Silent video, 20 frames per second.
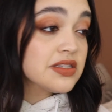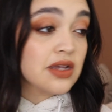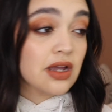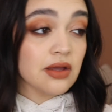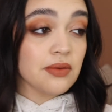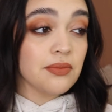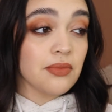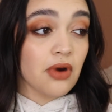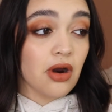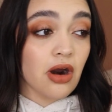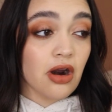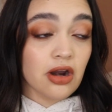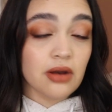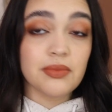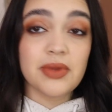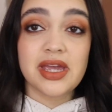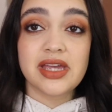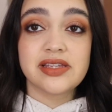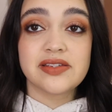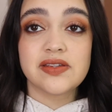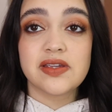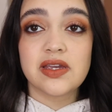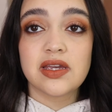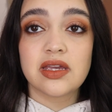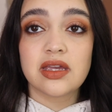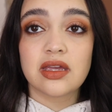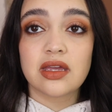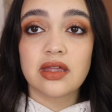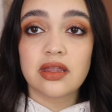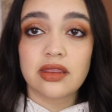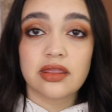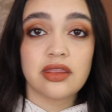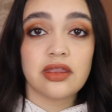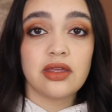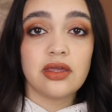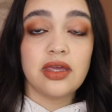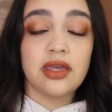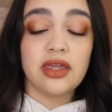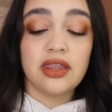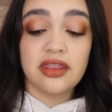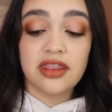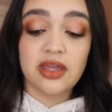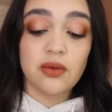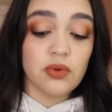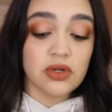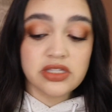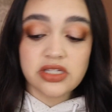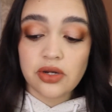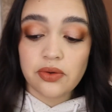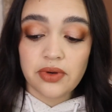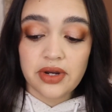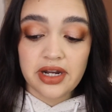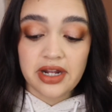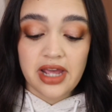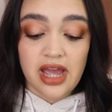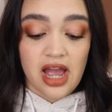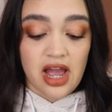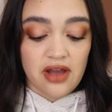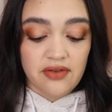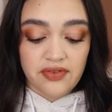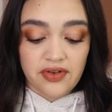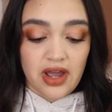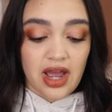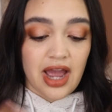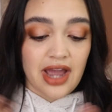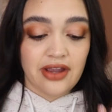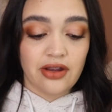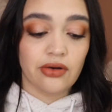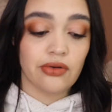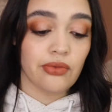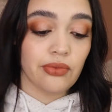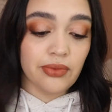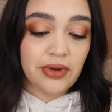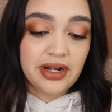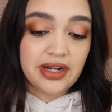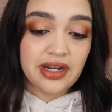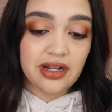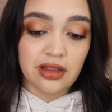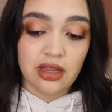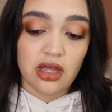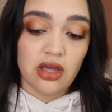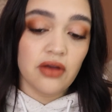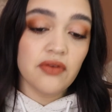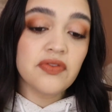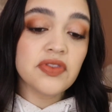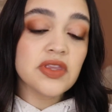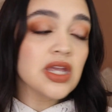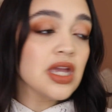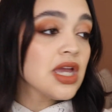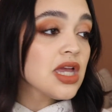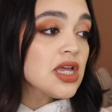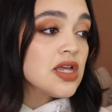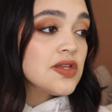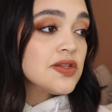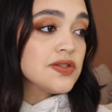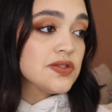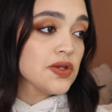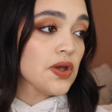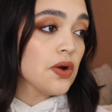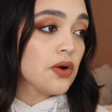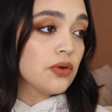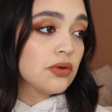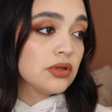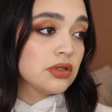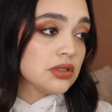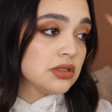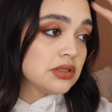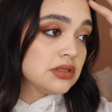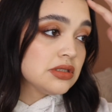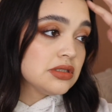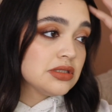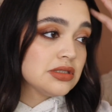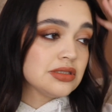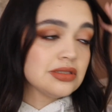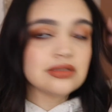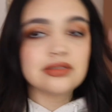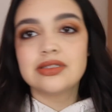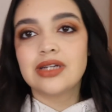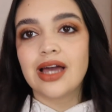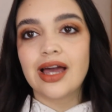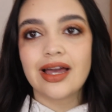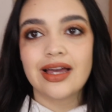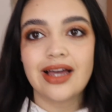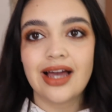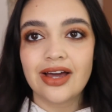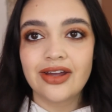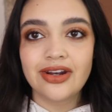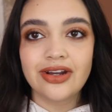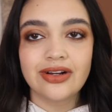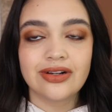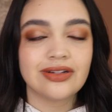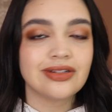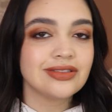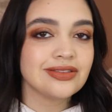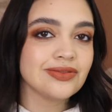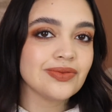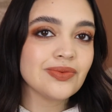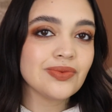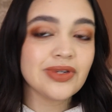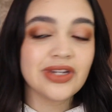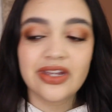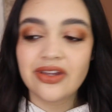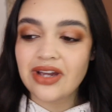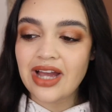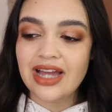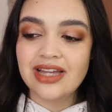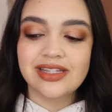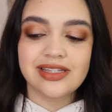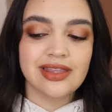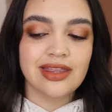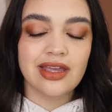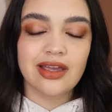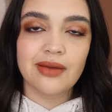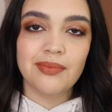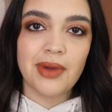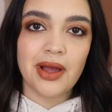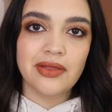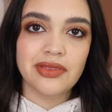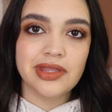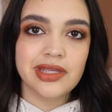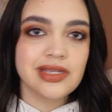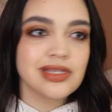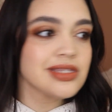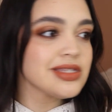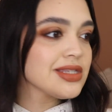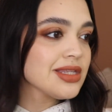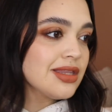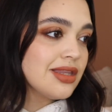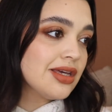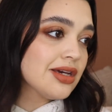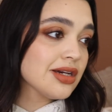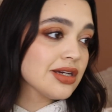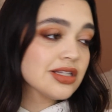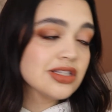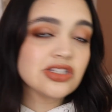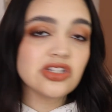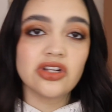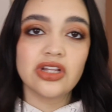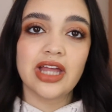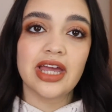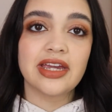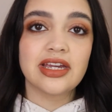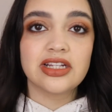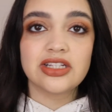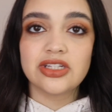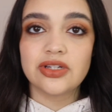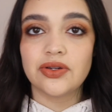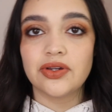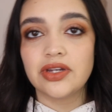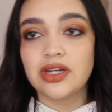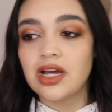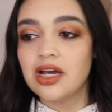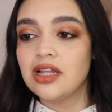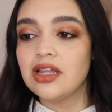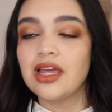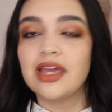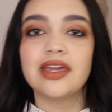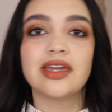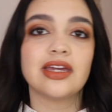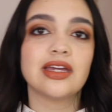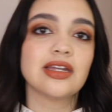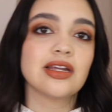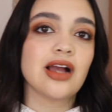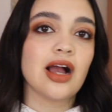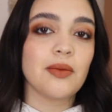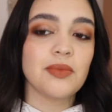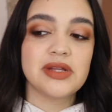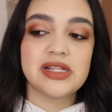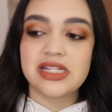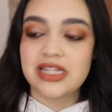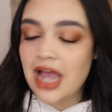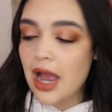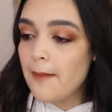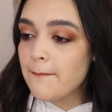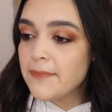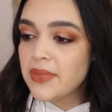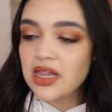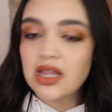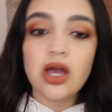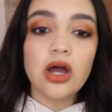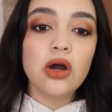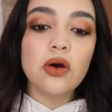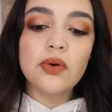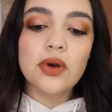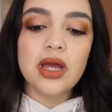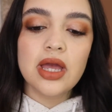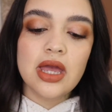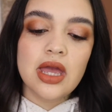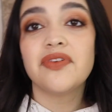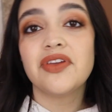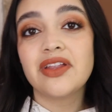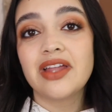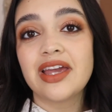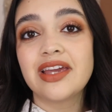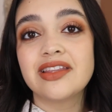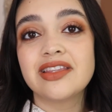are amazing. The ones I already have, I already loved. So I don't know. What do you guys think about this look? Do you like it? Do you not like it? Comment down below. If you like